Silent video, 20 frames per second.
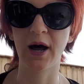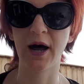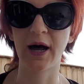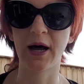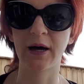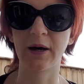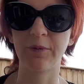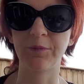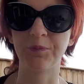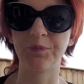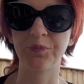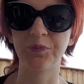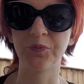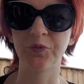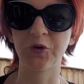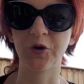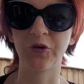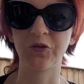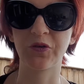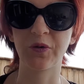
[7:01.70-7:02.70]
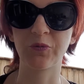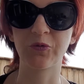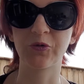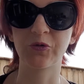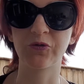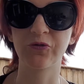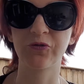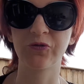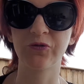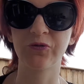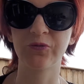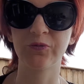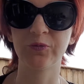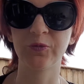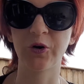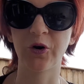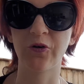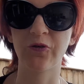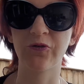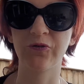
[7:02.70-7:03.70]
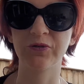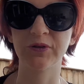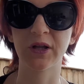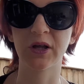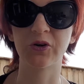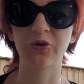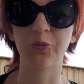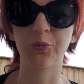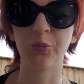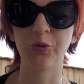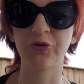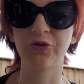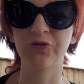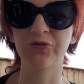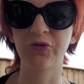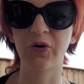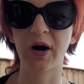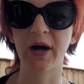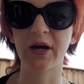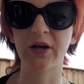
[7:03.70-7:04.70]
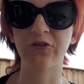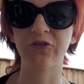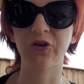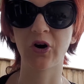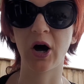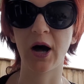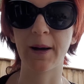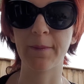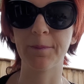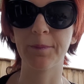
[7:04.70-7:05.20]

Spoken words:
some sort of flood or bushfire type